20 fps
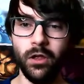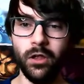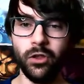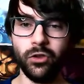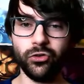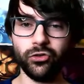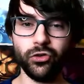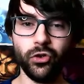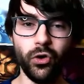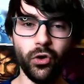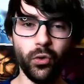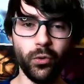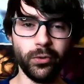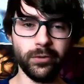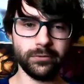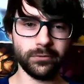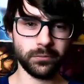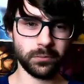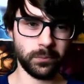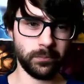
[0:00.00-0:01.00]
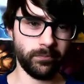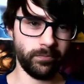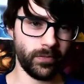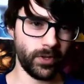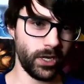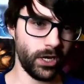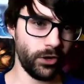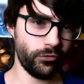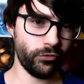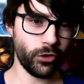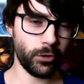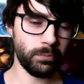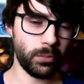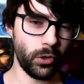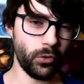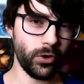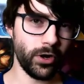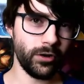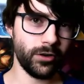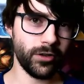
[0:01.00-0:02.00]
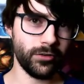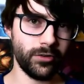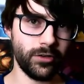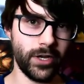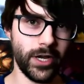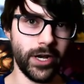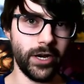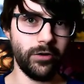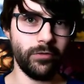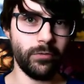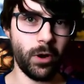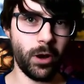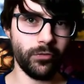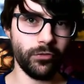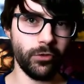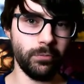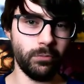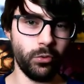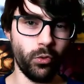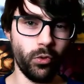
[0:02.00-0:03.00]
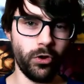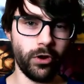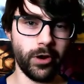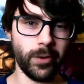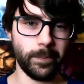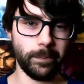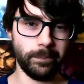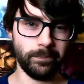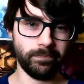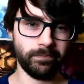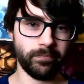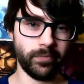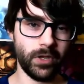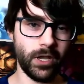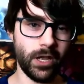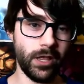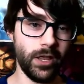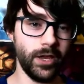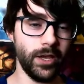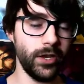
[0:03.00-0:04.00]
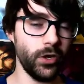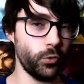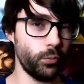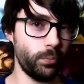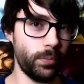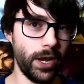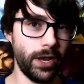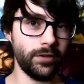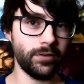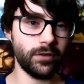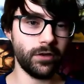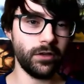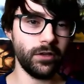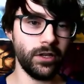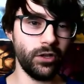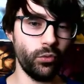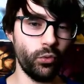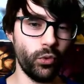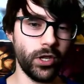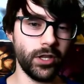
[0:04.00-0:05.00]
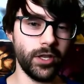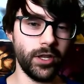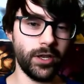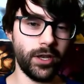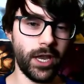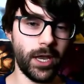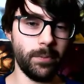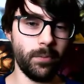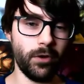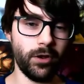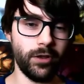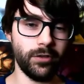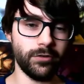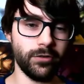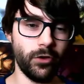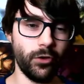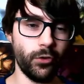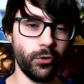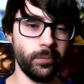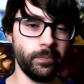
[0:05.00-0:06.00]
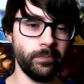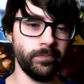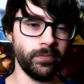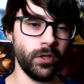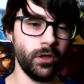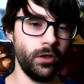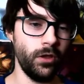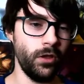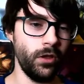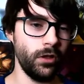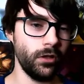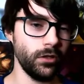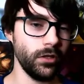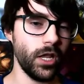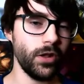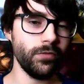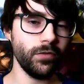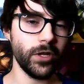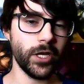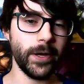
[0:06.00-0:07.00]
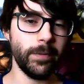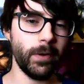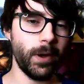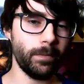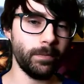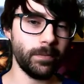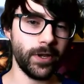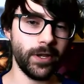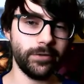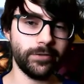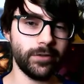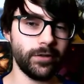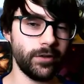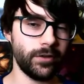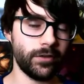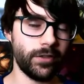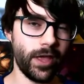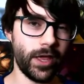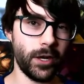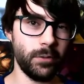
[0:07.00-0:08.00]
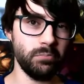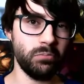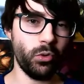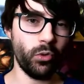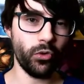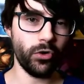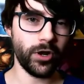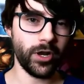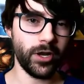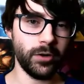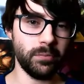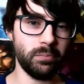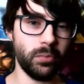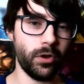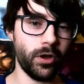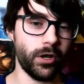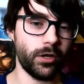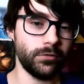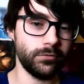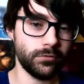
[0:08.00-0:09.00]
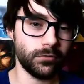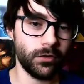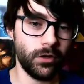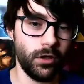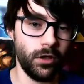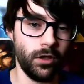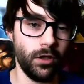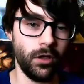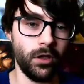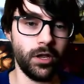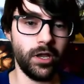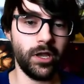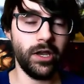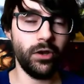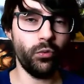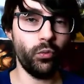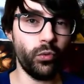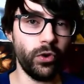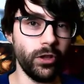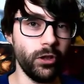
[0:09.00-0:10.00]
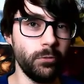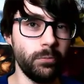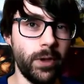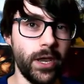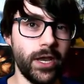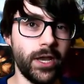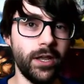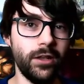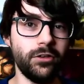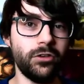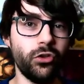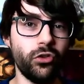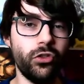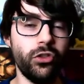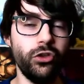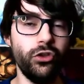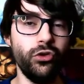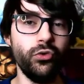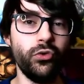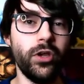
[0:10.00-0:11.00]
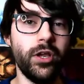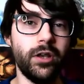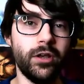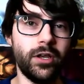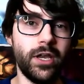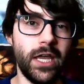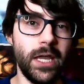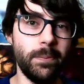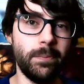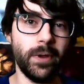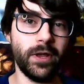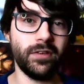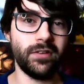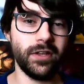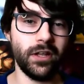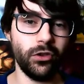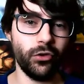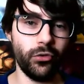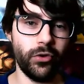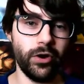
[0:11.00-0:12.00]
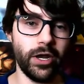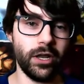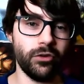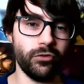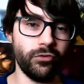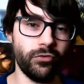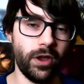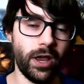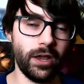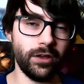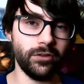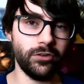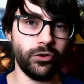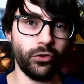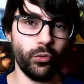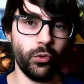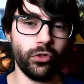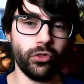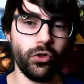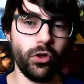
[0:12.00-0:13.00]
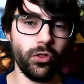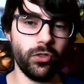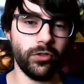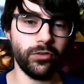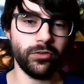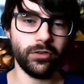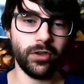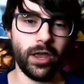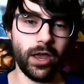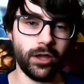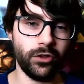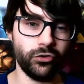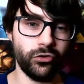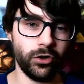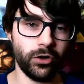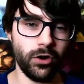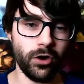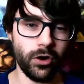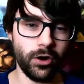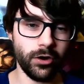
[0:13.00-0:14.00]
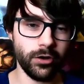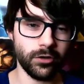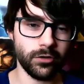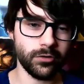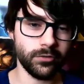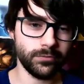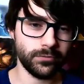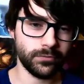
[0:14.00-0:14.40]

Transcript: So if your opponent doesn't get him off the board, I think he could basically win the game on his own. Leveling him up isn't that important, but it will make it so that you can keep accelerating faster with all this extra cards.